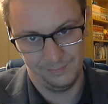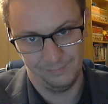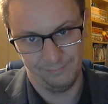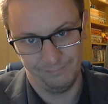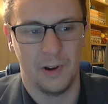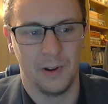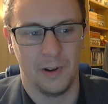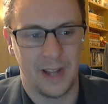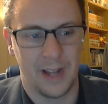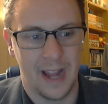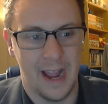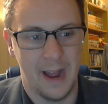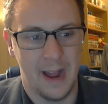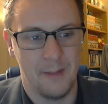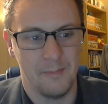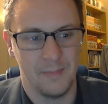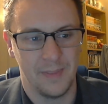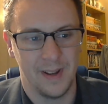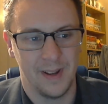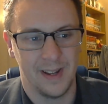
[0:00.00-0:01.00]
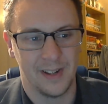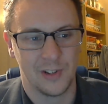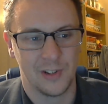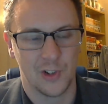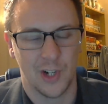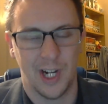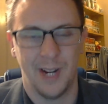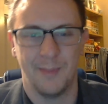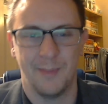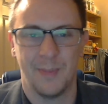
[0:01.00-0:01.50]
We were on a camping
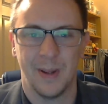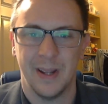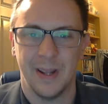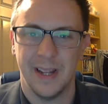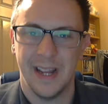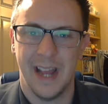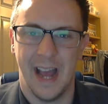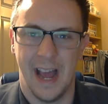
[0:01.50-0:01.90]
trip